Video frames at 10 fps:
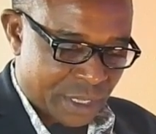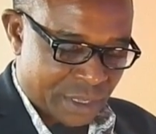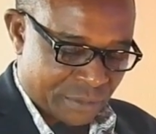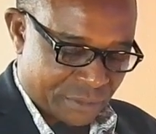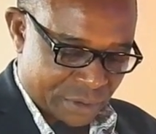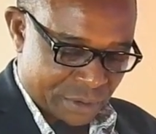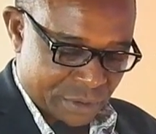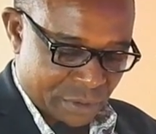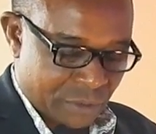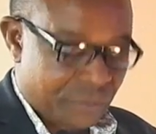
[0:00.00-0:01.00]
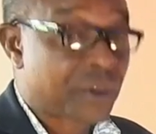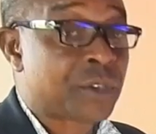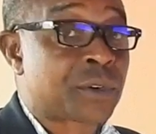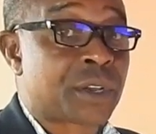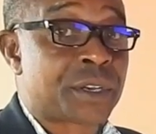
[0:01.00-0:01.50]
in the field of
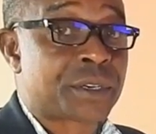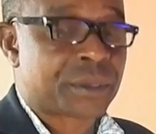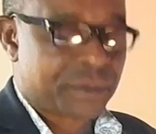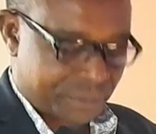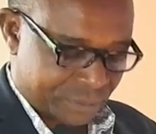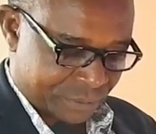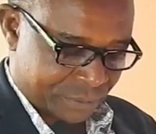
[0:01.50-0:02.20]
education.